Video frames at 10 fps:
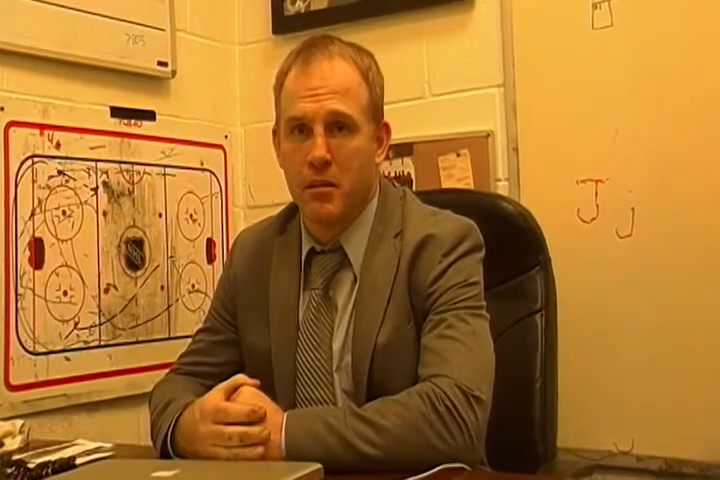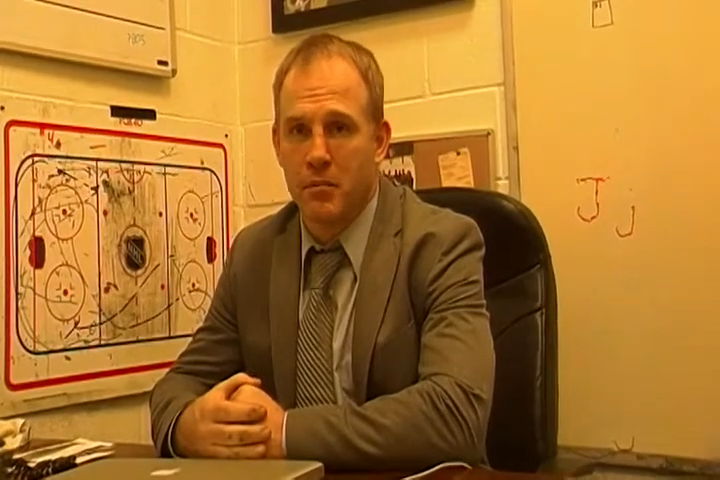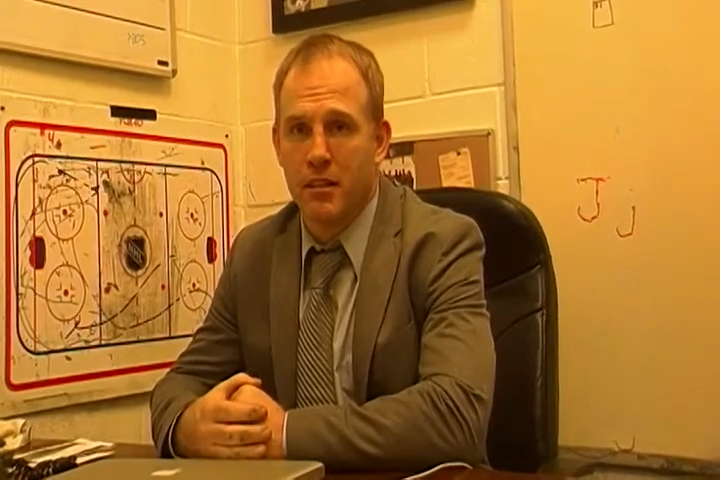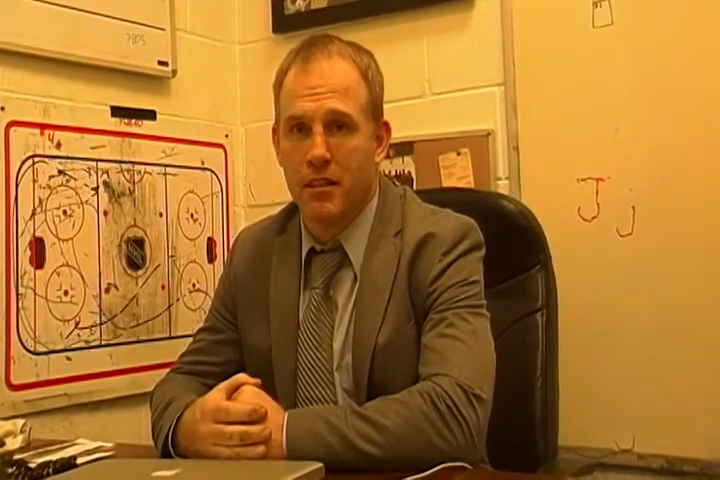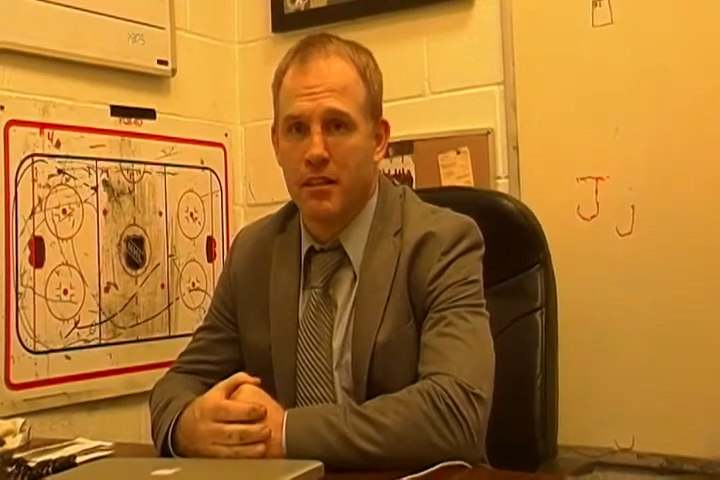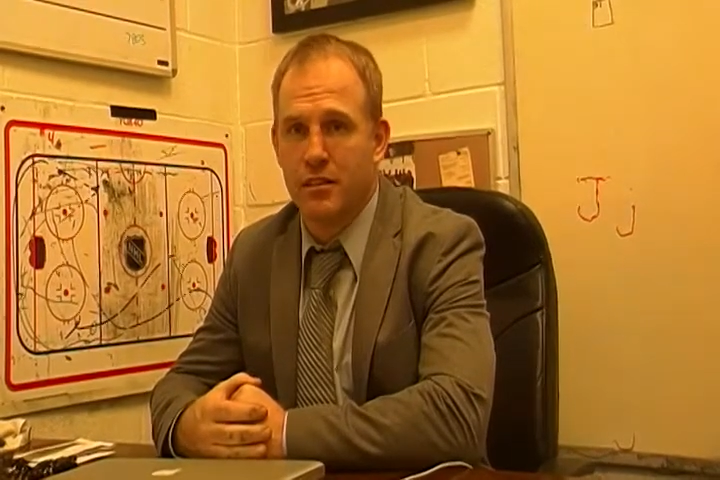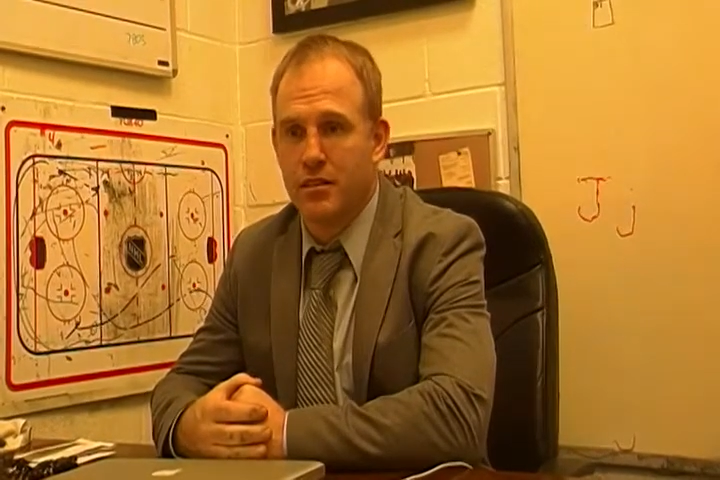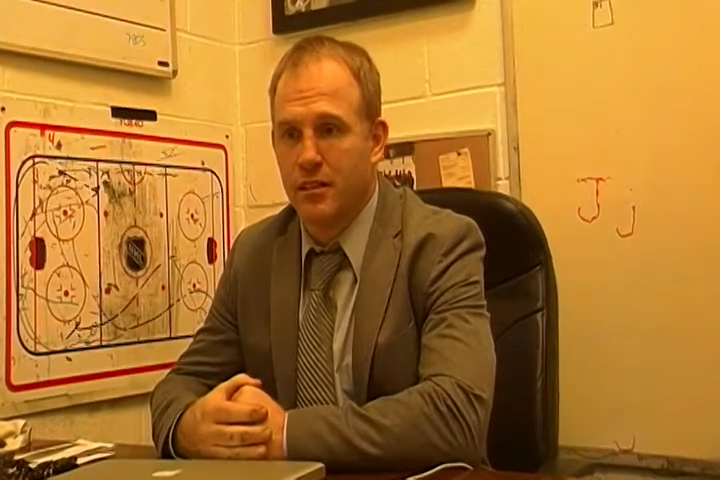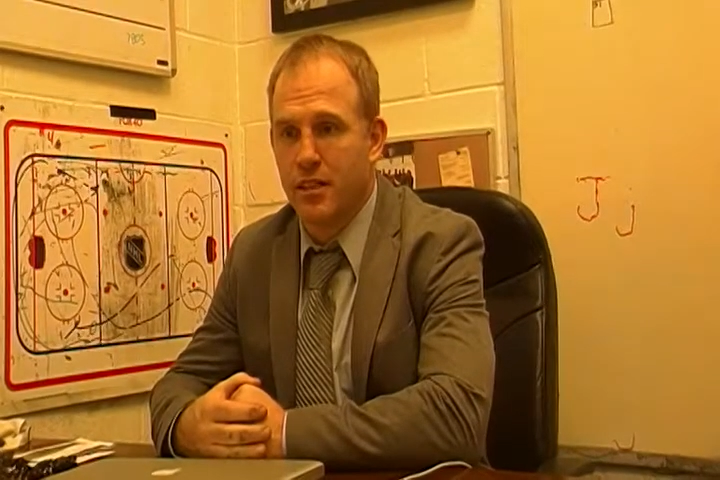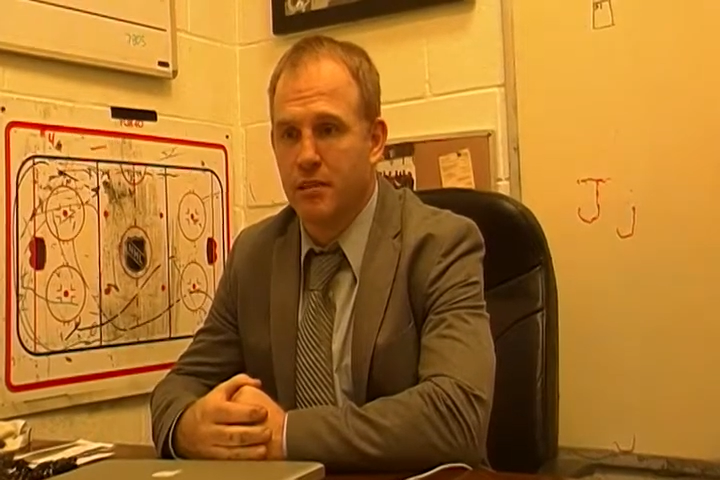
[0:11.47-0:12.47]
play penalty
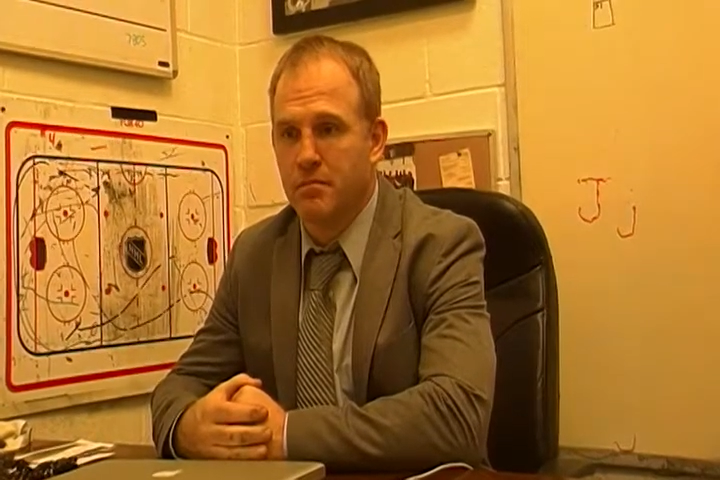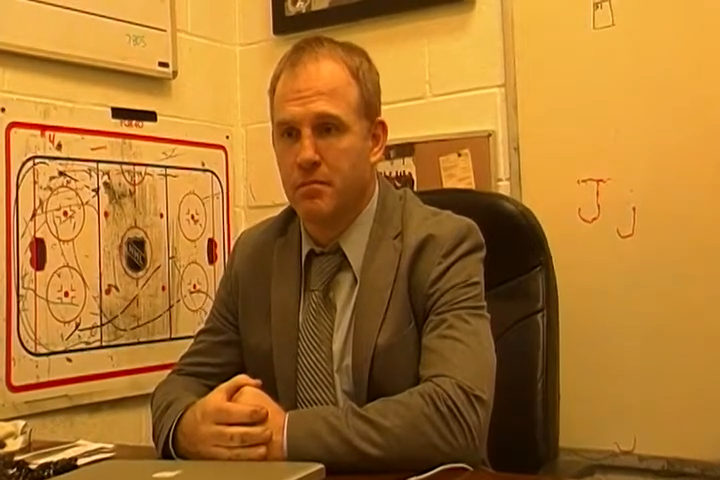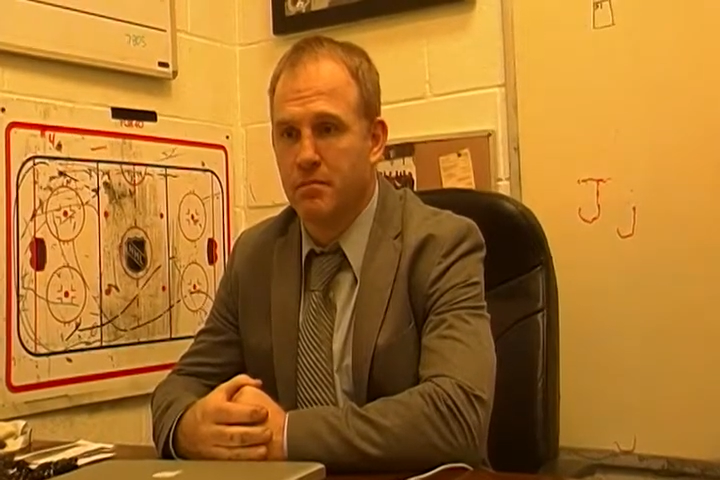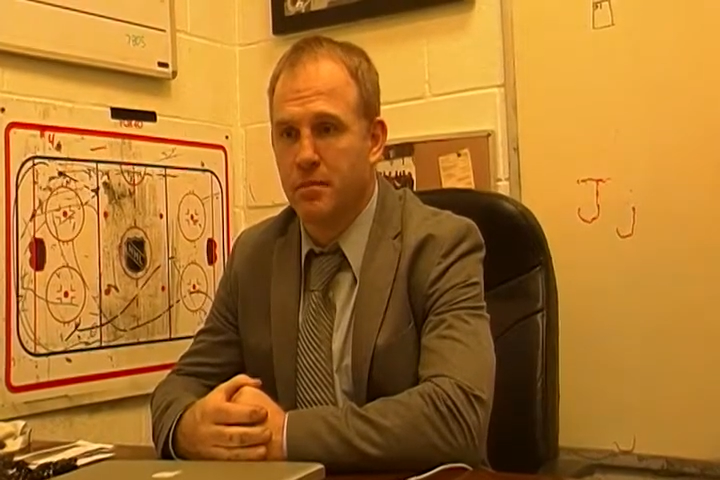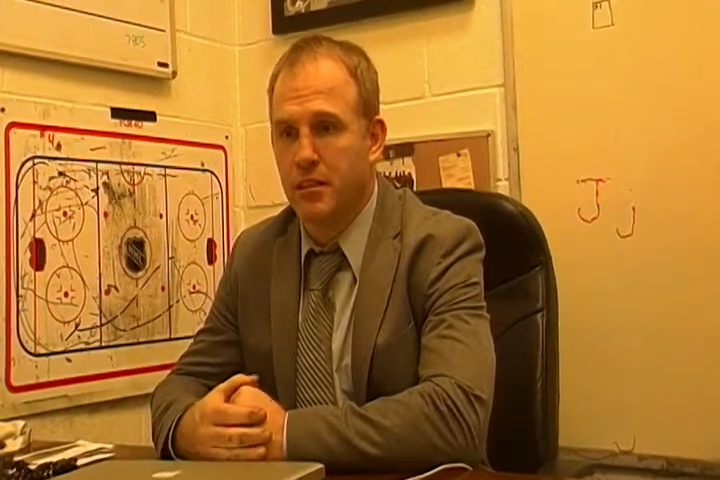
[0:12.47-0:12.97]
kill time.